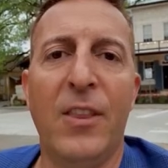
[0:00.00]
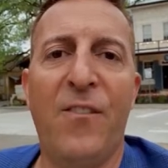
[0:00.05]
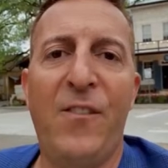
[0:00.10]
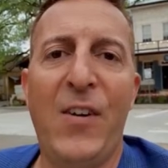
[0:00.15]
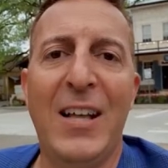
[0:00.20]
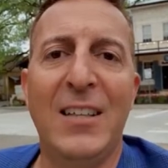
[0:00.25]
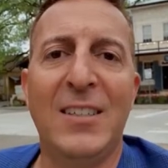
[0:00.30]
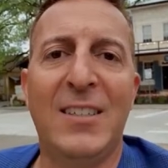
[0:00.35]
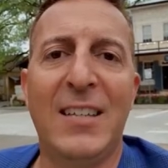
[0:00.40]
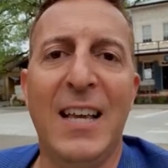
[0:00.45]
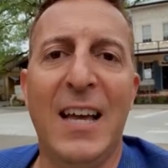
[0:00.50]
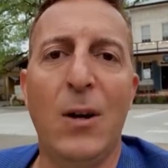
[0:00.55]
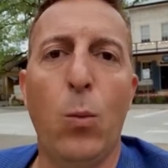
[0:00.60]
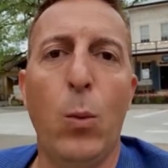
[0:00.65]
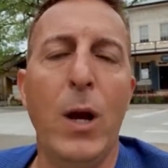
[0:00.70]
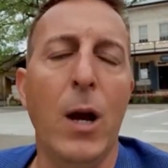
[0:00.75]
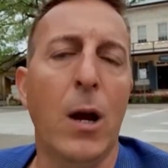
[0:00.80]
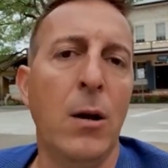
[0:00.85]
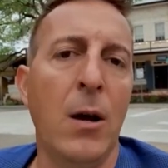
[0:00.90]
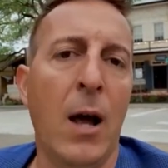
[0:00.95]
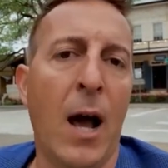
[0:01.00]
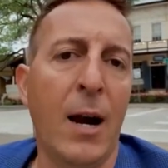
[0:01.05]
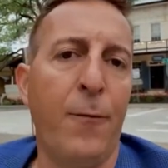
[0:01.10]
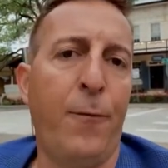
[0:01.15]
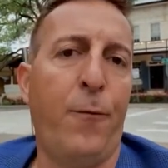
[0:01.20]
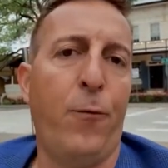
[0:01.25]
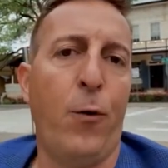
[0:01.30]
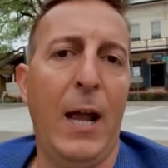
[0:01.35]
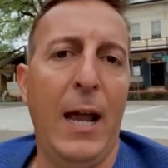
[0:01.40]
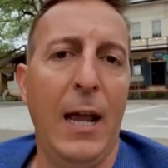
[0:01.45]
the Fed said we are not
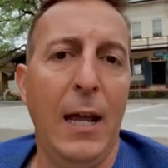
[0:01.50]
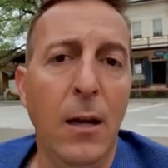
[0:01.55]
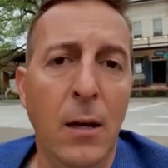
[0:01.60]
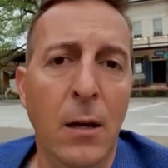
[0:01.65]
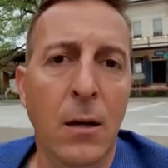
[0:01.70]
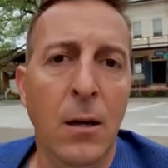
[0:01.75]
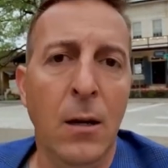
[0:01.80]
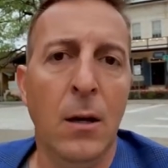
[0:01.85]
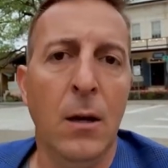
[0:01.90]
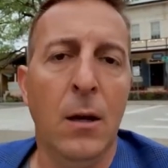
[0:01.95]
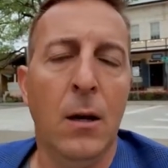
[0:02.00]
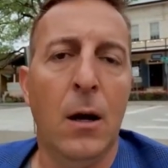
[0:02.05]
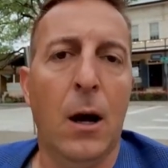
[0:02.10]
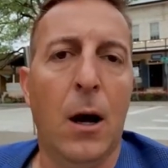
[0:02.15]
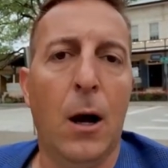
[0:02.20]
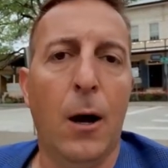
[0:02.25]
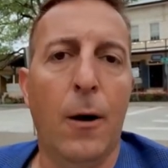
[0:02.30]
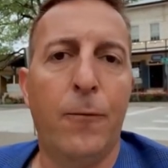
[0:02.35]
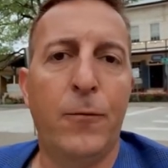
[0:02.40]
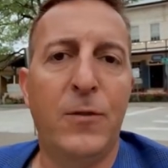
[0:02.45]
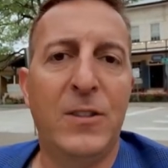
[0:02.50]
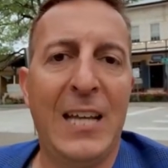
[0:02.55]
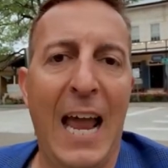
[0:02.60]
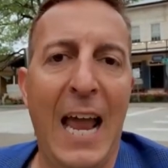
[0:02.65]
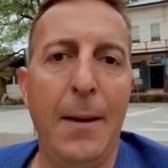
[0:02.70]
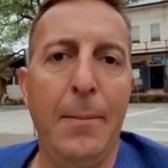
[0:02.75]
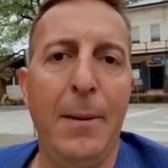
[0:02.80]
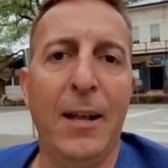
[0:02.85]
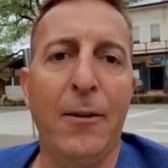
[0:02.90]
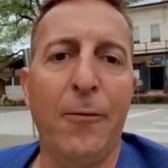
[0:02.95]
afraid of
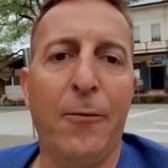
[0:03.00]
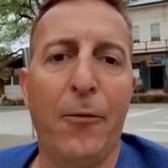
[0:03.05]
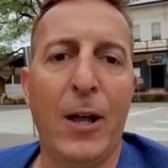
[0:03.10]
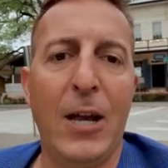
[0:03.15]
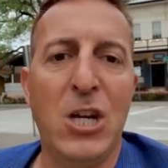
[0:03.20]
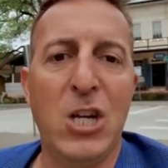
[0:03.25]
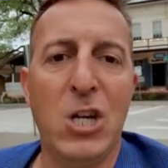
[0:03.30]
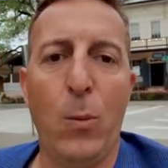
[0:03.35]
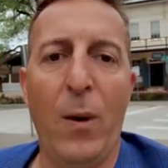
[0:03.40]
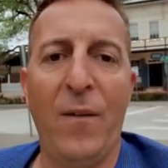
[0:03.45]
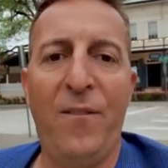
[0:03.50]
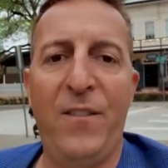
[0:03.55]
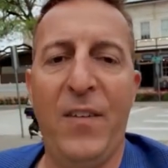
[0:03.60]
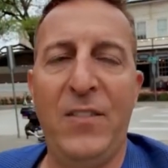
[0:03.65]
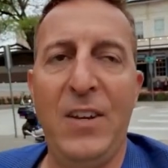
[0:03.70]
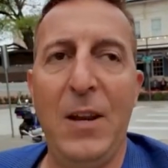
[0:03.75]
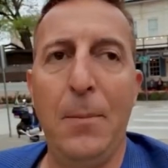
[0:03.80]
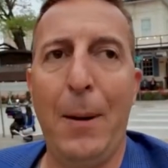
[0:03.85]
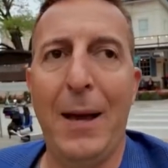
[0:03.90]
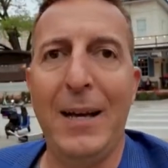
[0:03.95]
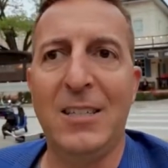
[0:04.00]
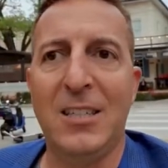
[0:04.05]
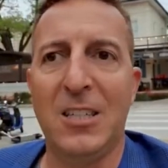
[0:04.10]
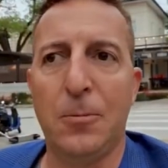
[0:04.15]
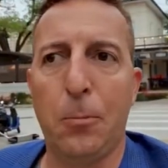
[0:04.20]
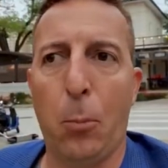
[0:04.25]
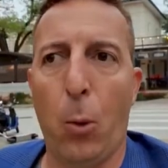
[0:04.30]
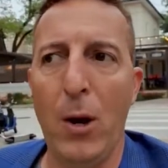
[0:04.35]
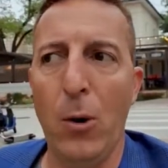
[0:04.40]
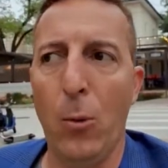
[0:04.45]
taming inflation with 50
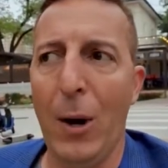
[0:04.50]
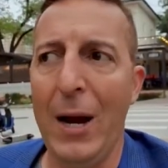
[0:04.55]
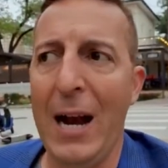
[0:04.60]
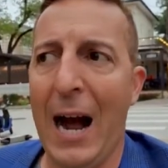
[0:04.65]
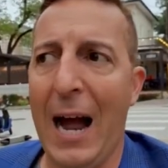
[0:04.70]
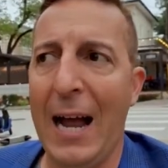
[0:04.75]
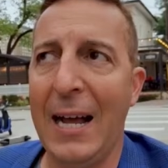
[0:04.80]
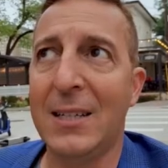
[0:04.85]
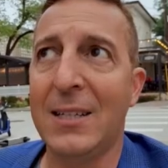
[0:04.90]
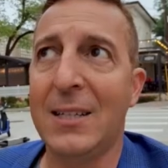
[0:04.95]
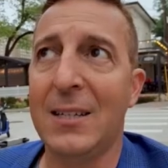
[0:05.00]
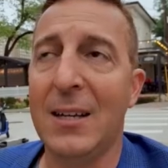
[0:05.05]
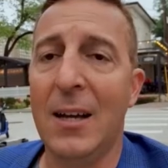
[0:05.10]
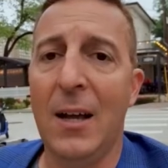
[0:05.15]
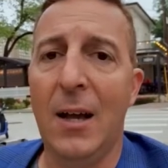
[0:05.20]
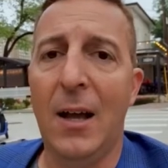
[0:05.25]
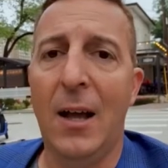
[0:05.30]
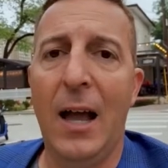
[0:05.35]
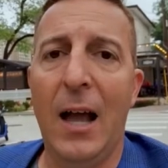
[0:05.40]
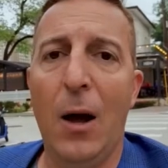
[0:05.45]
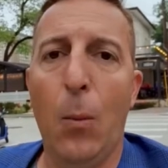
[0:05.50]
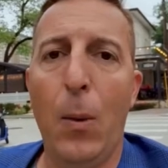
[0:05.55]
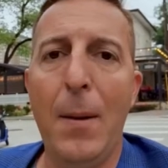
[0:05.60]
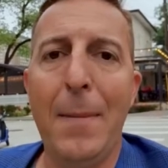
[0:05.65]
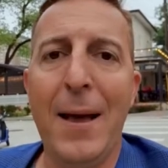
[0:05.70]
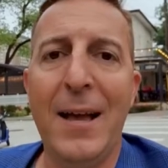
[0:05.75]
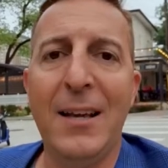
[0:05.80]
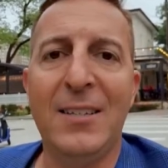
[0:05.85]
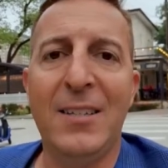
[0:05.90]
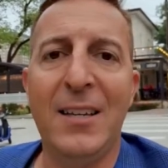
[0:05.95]
basis point rate hikes. And we
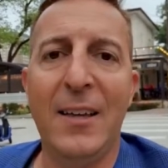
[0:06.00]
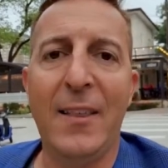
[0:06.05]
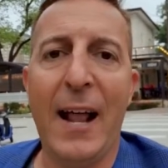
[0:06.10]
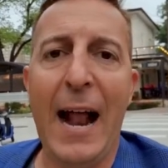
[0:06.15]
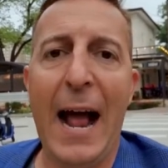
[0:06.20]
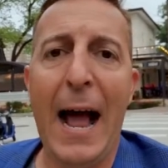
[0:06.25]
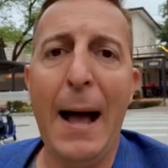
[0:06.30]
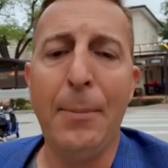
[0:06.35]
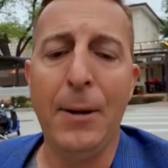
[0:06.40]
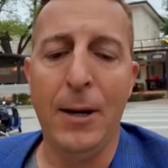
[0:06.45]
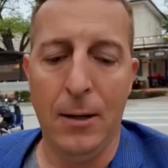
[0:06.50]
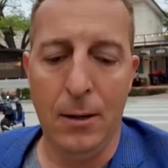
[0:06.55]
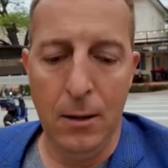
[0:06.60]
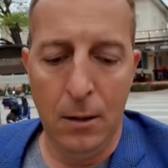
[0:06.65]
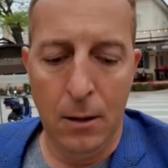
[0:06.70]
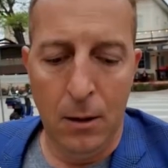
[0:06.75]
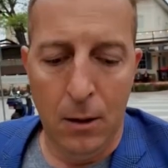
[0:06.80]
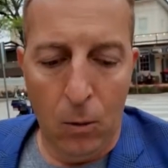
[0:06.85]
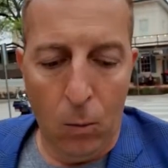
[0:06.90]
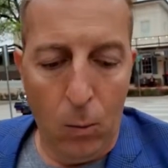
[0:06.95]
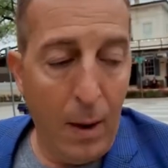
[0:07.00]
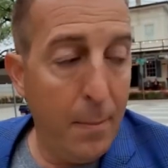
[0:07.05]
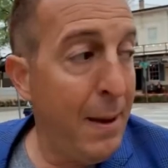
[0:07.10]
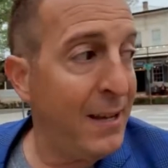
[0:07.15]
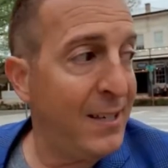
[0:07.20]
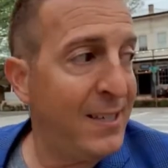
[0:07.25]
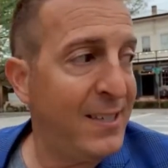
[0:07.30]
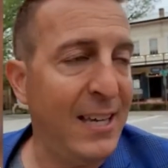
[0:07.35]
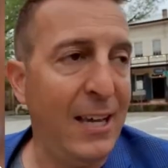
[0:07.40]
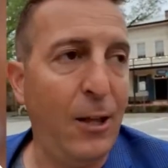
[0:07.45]
may see that happen. We may
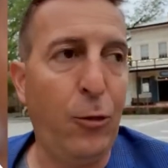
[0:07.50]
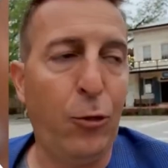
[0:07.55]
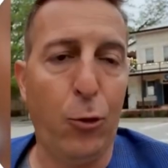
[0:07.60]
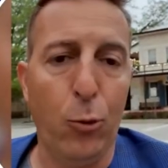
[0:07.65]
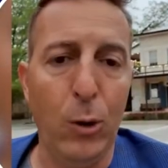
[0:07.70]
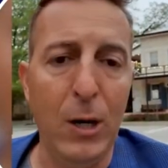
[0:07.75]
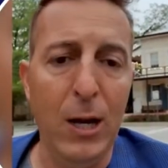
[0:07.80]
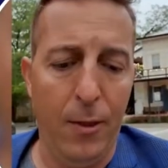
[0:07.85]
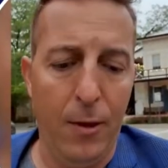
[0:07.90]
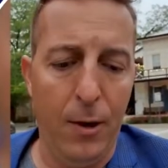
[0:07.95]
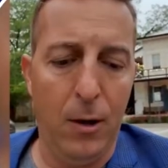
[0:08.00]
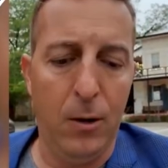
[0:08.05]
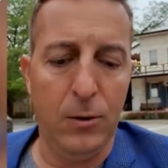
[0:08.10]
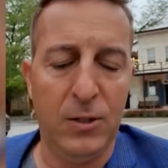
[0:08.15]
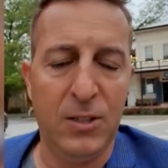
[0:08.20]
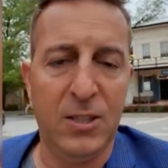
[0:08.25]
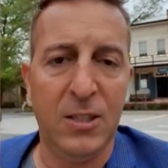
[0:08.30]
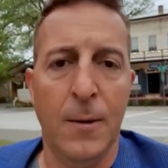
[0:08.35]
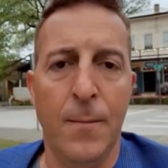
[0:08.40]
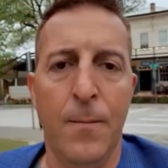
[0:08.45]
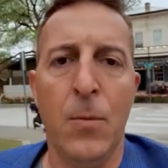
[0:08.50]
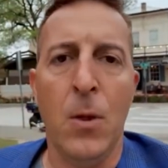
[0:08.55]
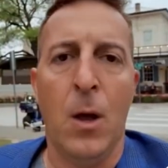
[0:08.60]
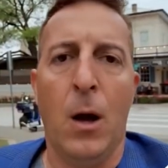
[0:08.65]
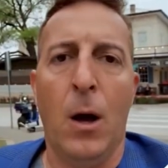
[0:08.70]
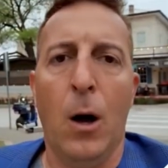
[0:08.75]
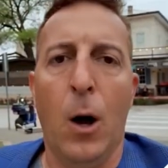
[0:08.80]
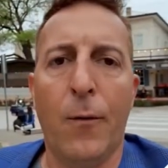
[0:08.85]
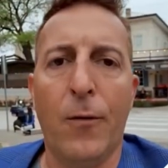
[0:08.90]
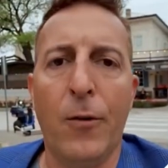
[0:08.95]
see three of those
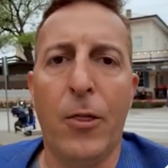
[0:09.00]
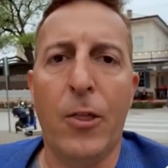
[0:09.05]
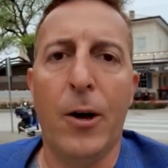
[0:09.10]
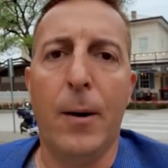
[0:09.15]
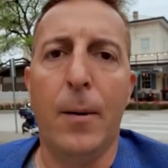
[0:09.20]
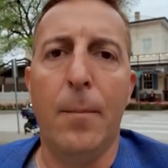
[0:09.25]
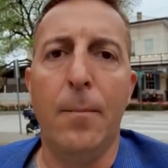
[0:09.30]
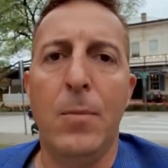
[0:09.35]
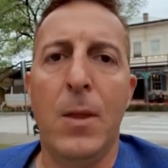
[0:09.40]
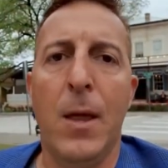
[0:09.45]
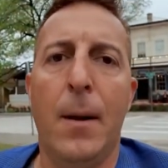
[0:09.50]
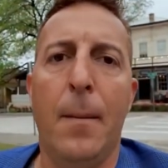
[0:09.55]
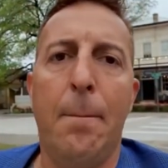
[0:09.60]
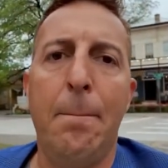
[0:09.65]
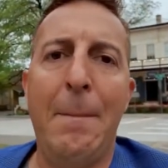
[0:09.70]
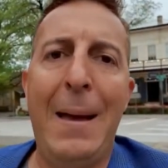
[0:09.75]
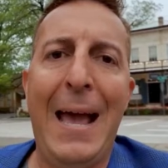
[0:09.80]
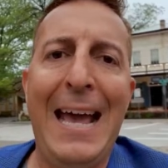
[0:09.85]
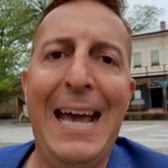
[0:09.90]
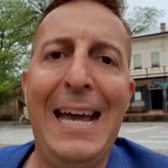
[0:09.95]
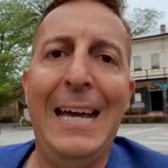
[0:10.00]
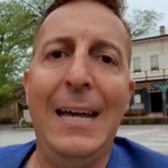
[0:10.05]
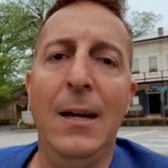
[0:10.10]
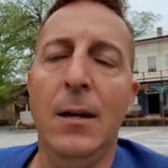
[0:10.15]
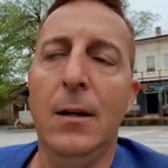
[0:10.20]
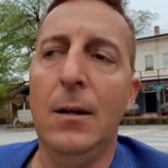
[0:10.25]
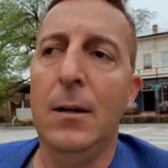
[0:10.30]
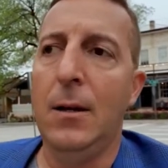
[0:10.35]
over the May,